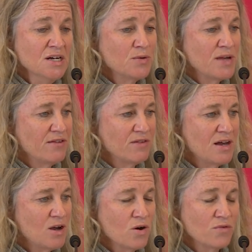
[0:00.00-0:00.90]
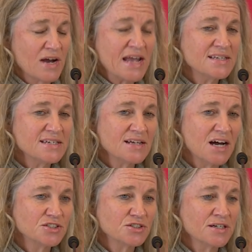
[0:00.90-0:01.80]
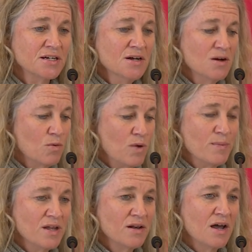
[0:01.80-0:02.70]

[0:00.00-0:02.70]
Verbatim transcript: We have uh, over 1,800 women,